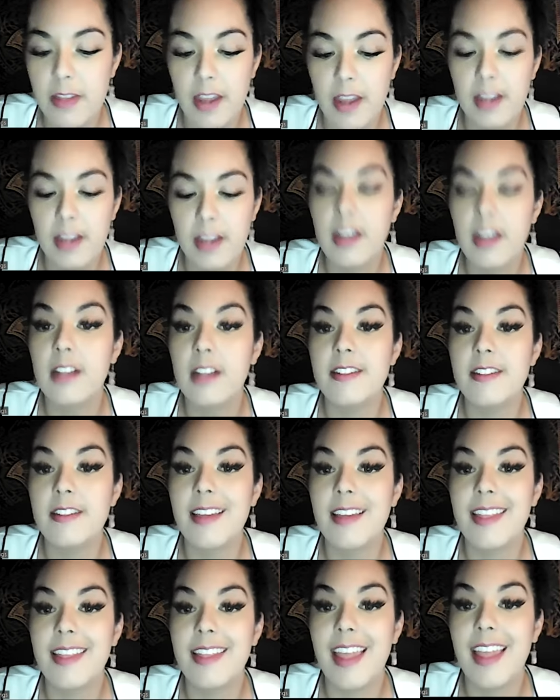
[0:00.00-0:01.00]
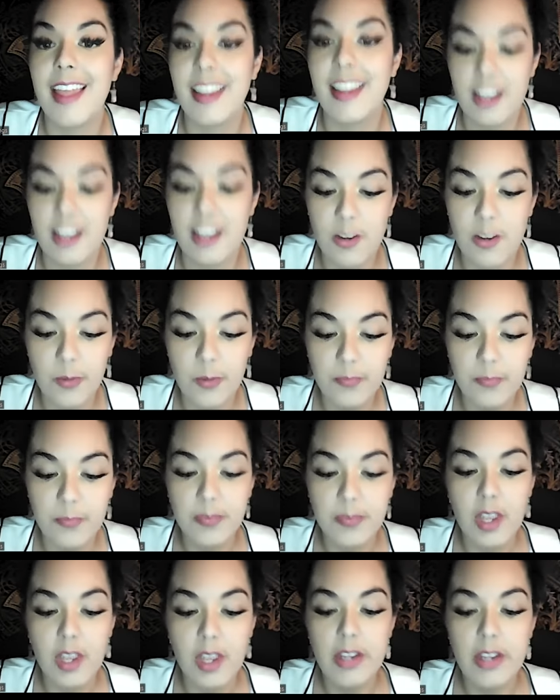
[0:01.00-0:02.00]
thing and say thank you.
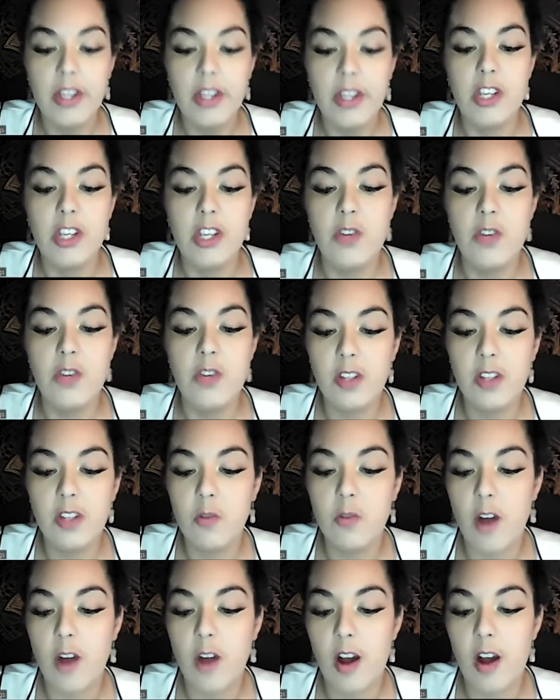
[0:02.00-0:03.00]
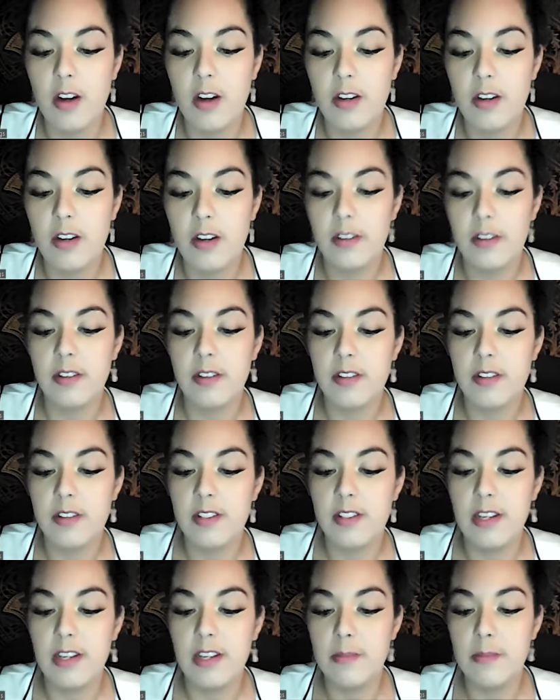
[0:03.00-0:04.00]
Using the rock
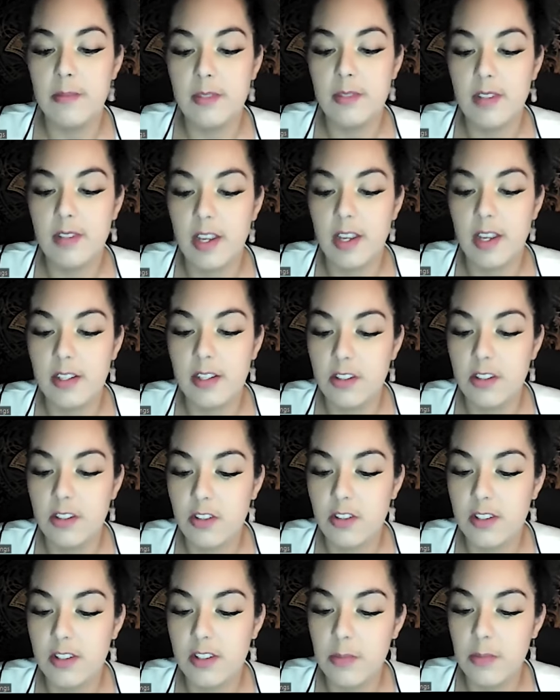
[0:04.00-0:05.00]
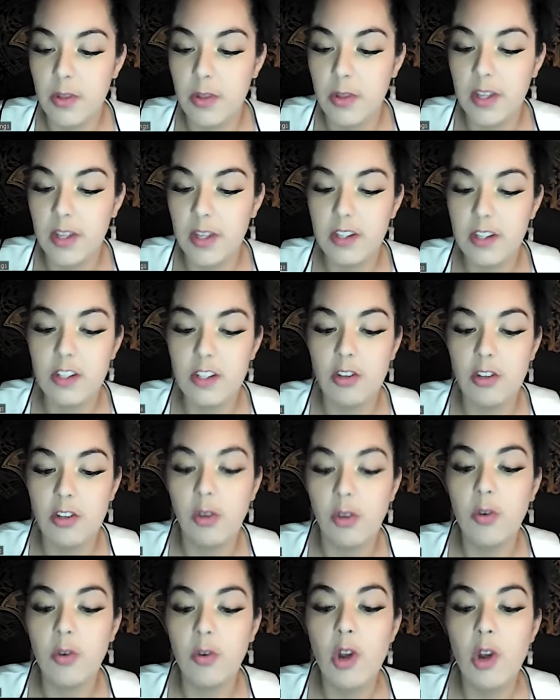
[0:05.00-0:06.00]
seems like such a simple thing to
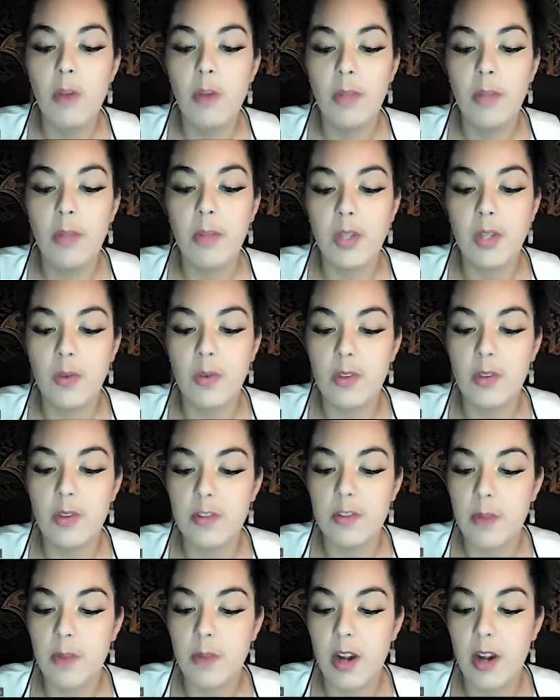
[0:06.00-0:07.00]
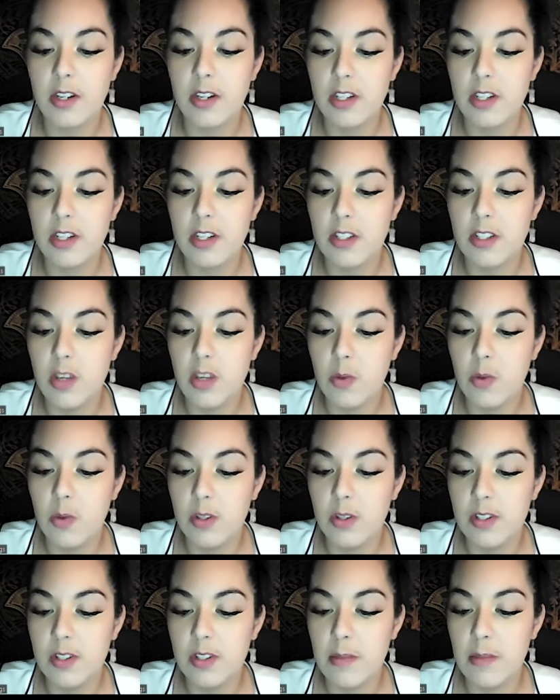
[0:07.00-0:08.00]
do, but through this practice, you
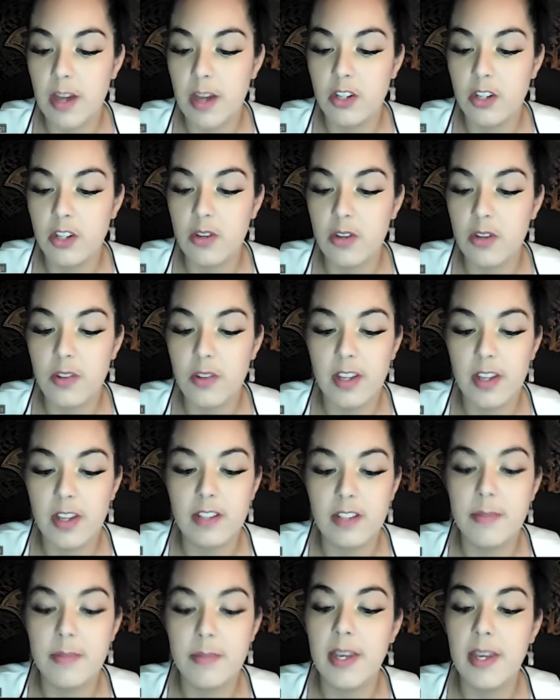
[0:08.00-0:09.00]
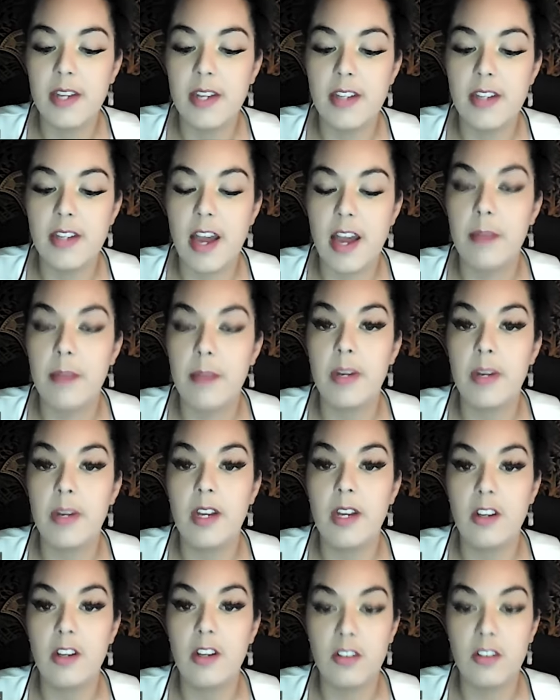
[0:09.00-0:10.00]
will see magical things begin to happen
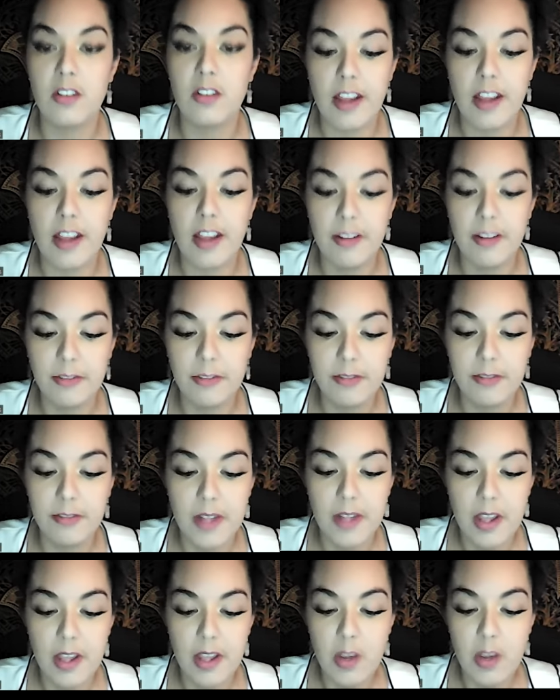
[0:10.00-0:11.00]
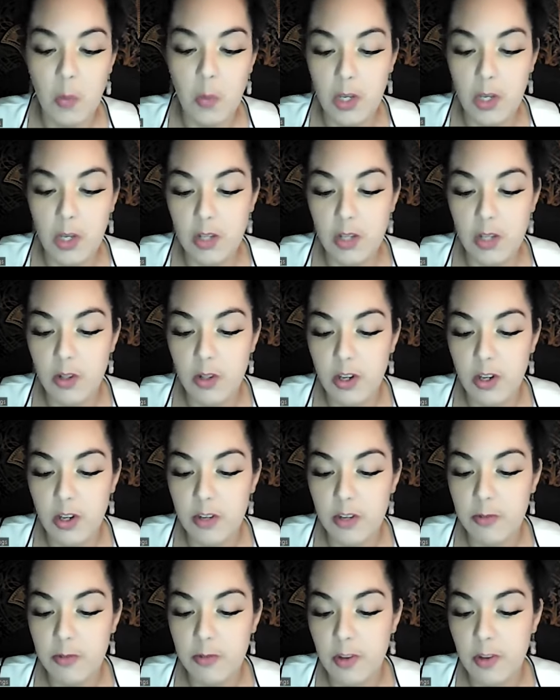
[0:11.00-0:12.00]
in your life. When you
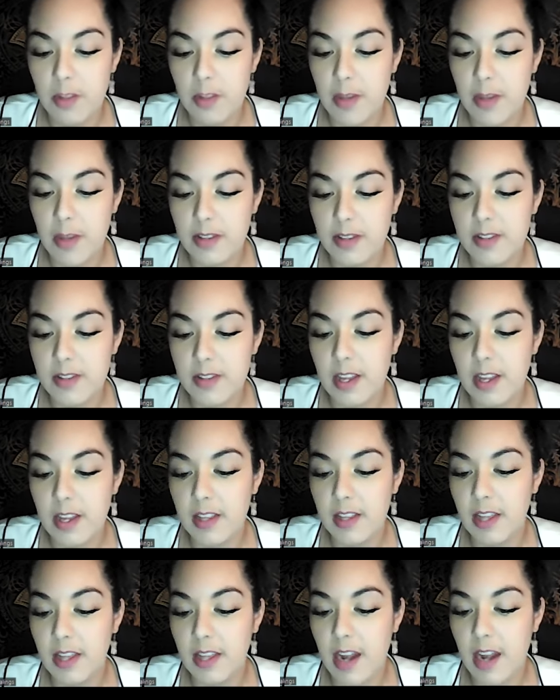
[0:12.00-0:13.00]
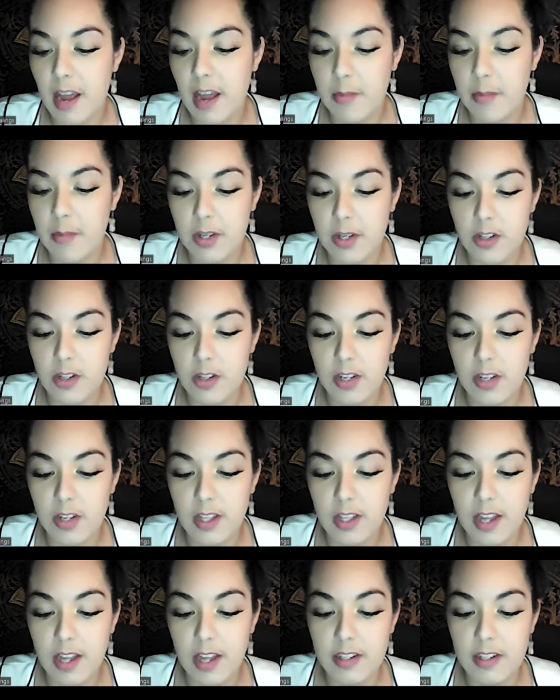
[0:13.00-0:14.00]
look for the best thing that happened
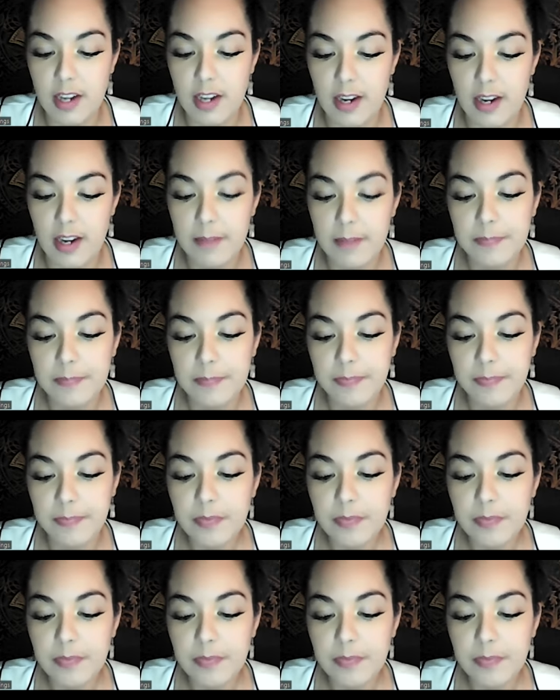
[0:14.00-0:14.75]
during that day,